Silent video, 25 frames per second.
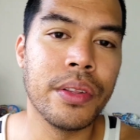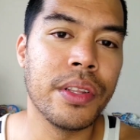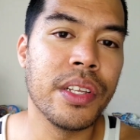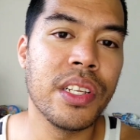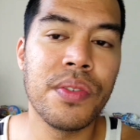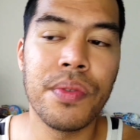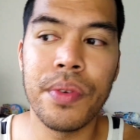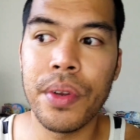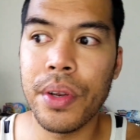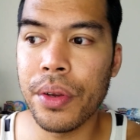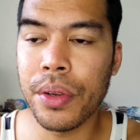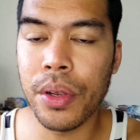
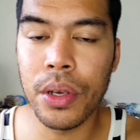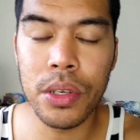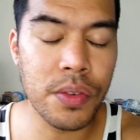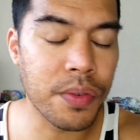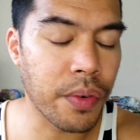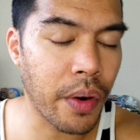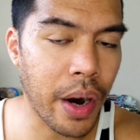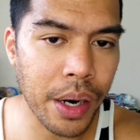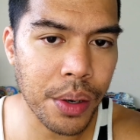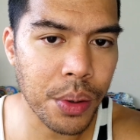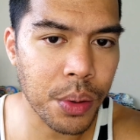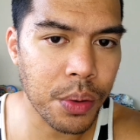this video goes
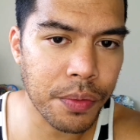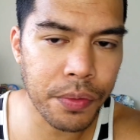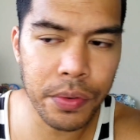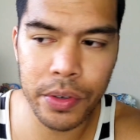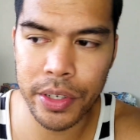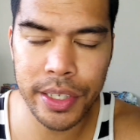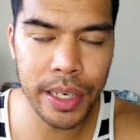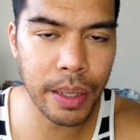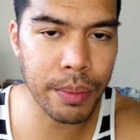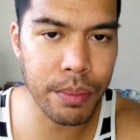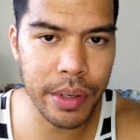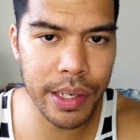viral for
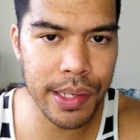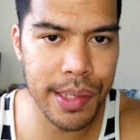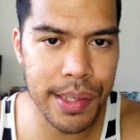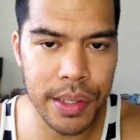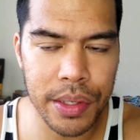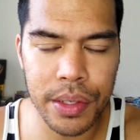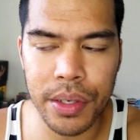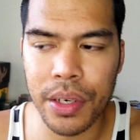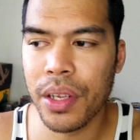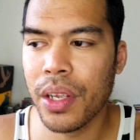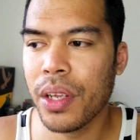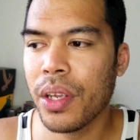some
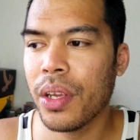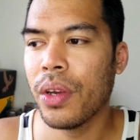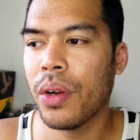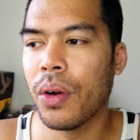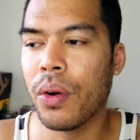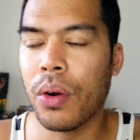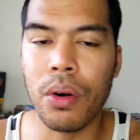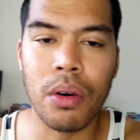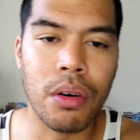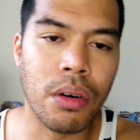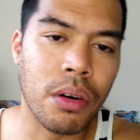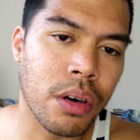reason,
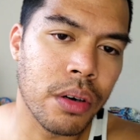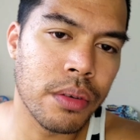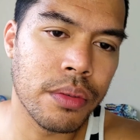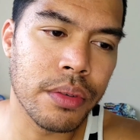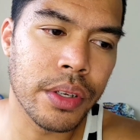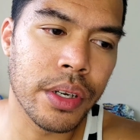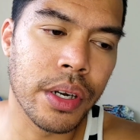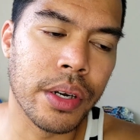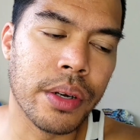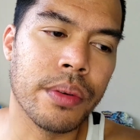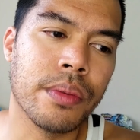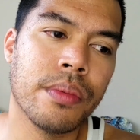or,
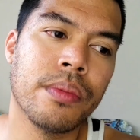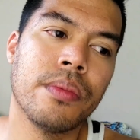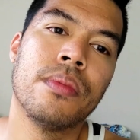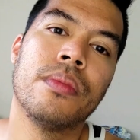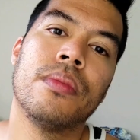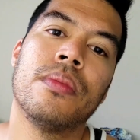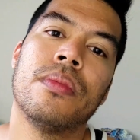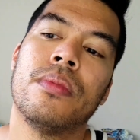you know,